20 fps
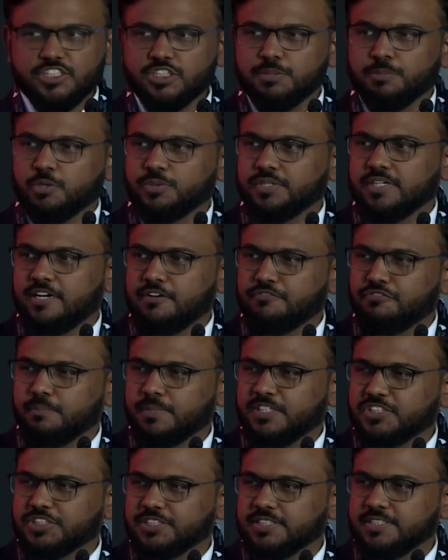about an
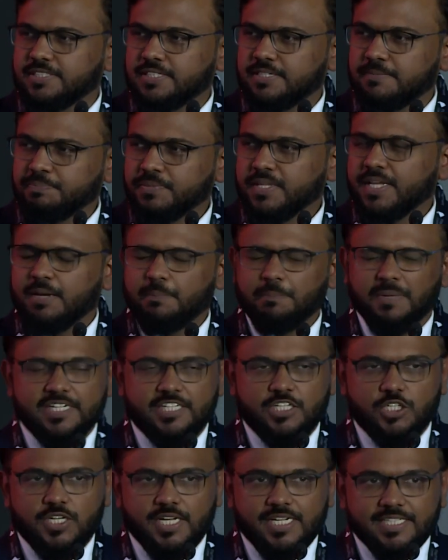information, but
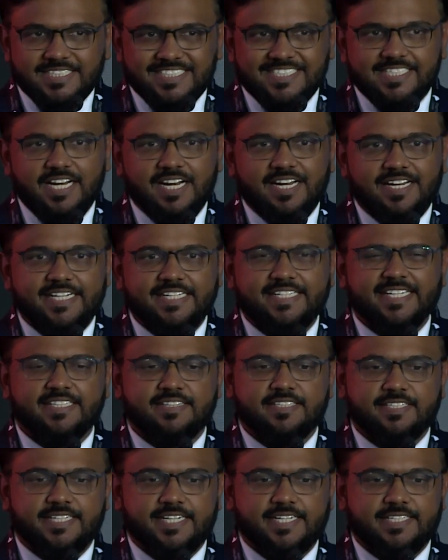still retain
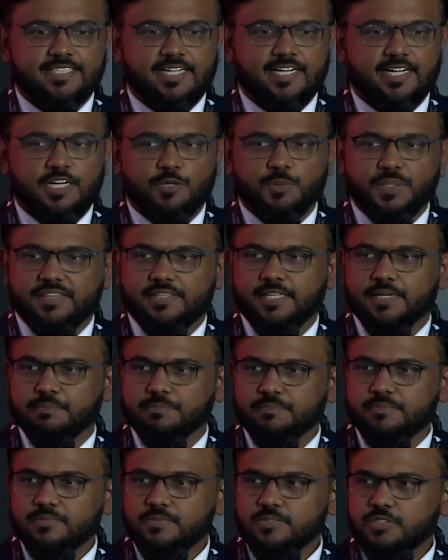the data with them.
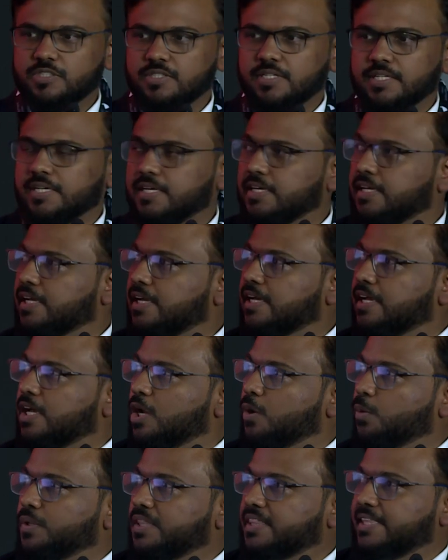
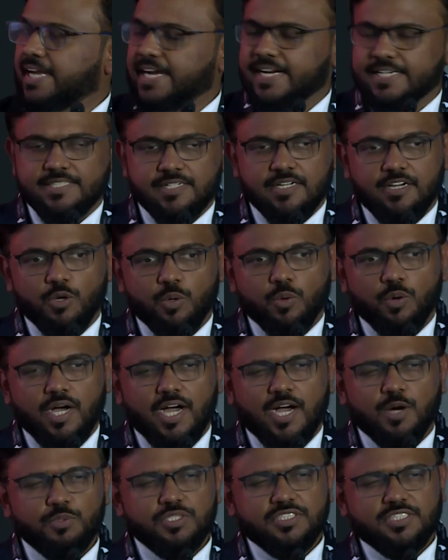With that,
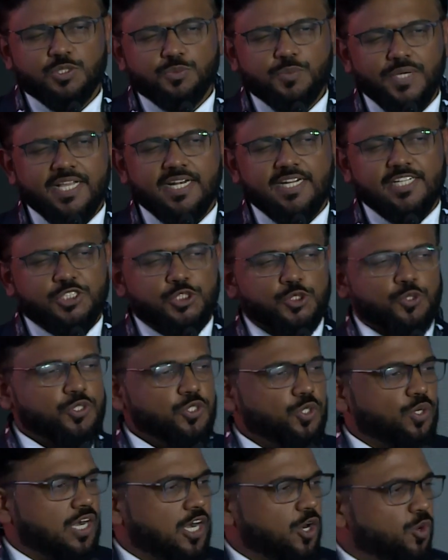I would quickly show
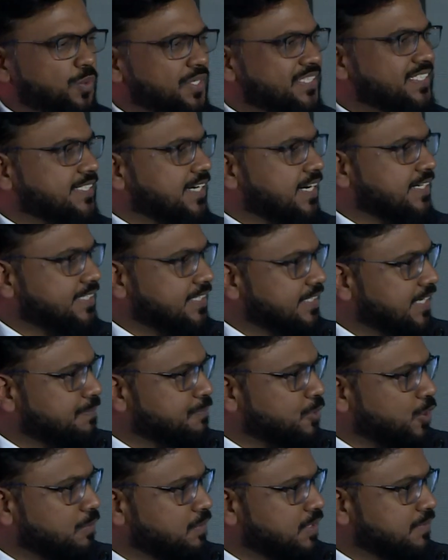you how we started our
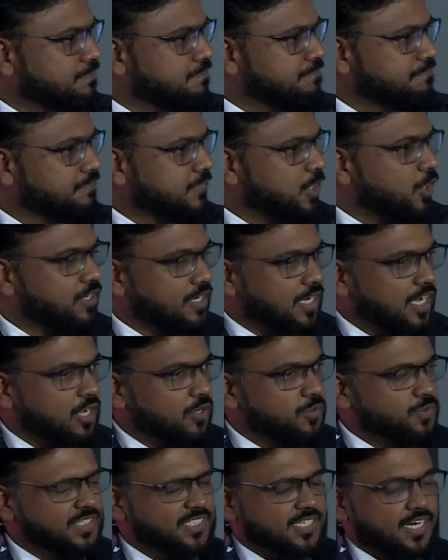problem or how
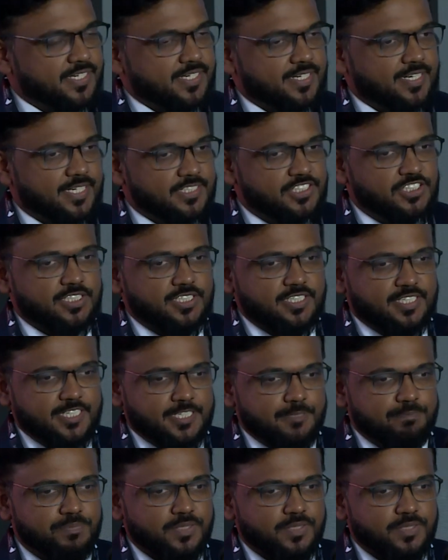we started our journey.